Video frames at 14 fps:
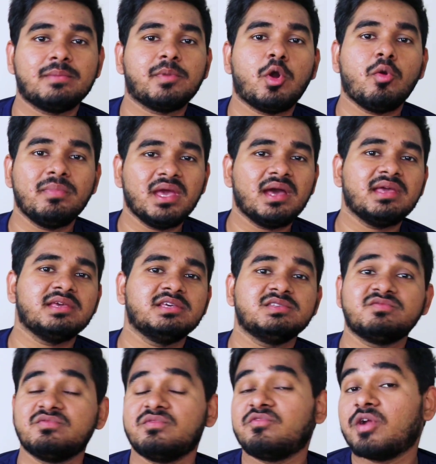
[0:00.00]
but Power BI is
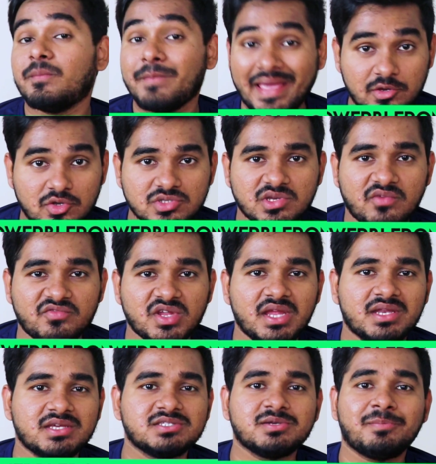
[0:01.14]
from Microsoft
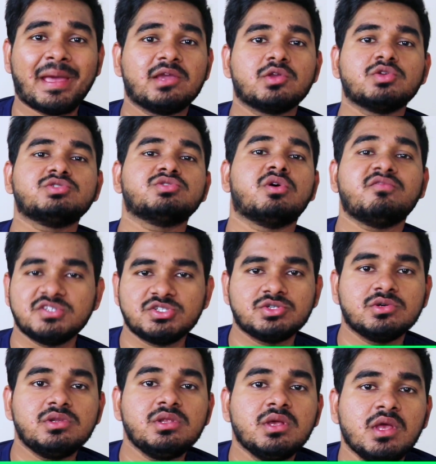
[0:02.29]
it is a Microsoft
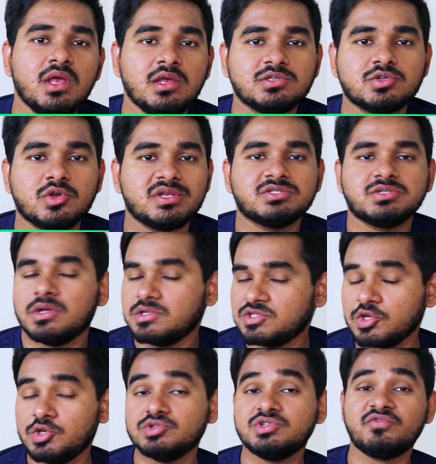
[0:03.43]
tool so it is also
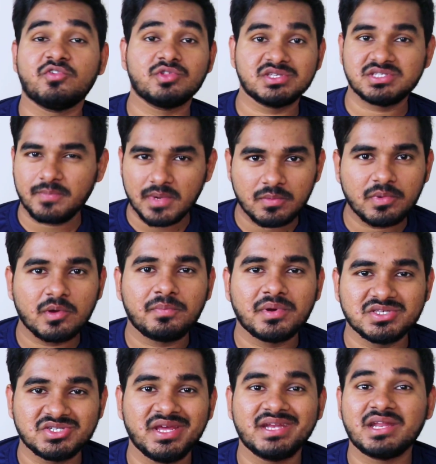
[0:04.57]
used for the similar
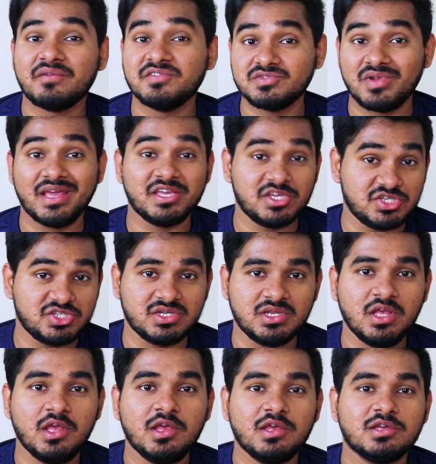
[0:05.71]
purpose data visualization
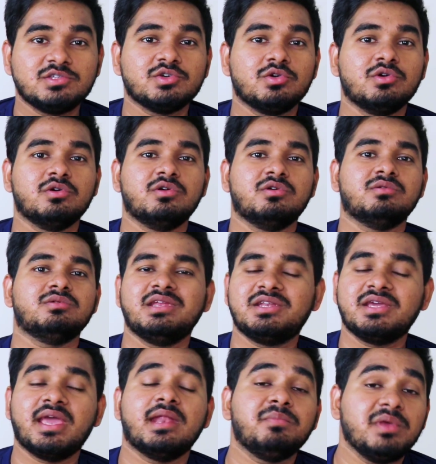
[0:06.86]
so it
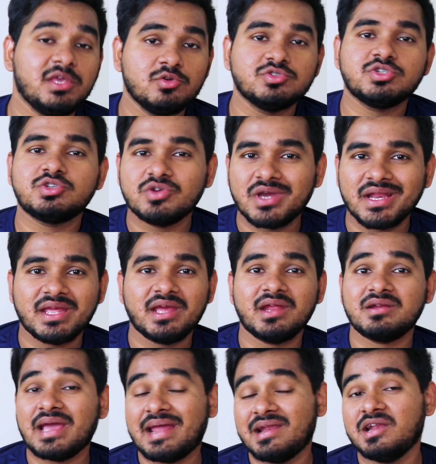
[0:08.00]
can be used to
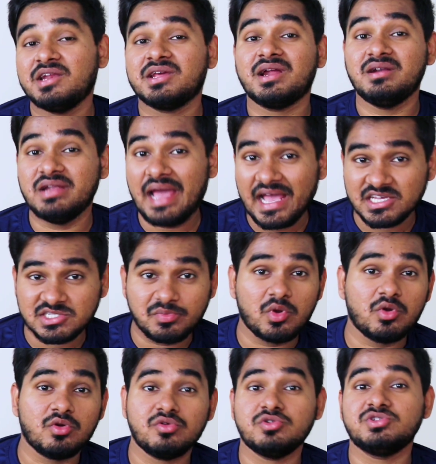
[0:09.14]
create analytical
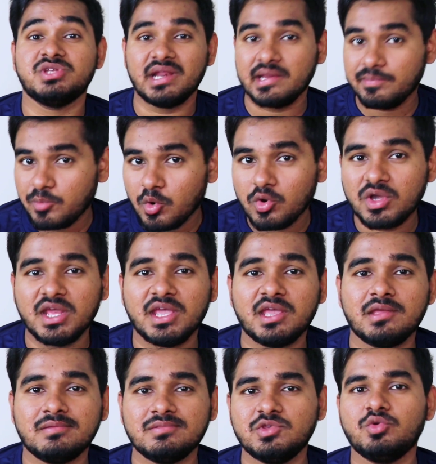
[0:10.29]
dashboards
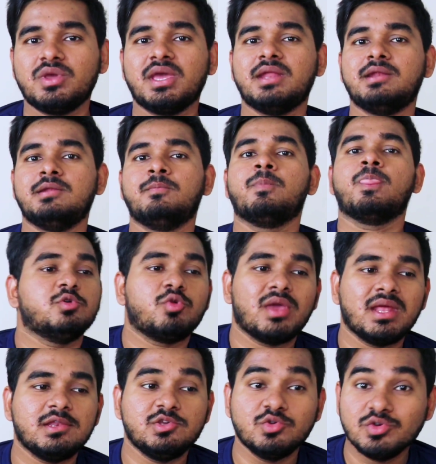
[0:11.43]
reporting you can you
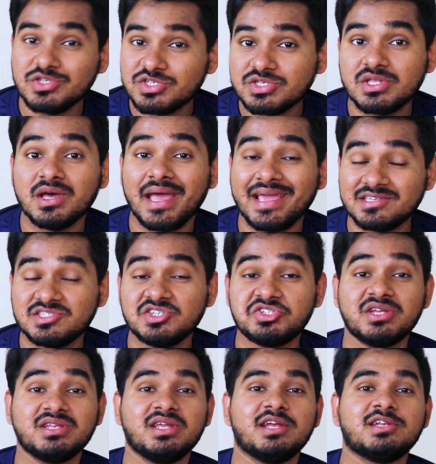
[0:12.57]
can use the
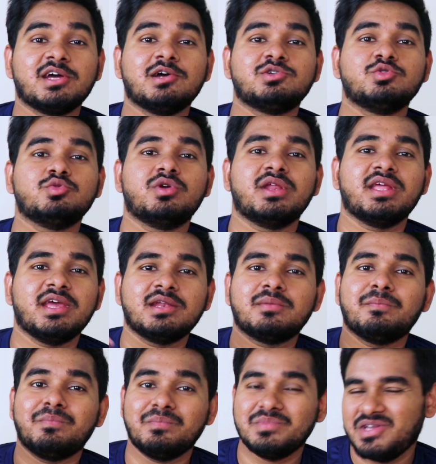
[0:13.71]
existing data to
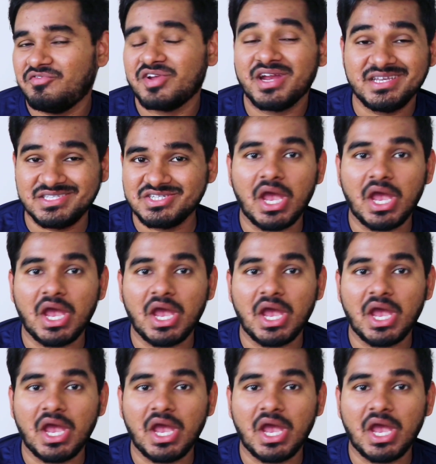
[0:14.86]
create different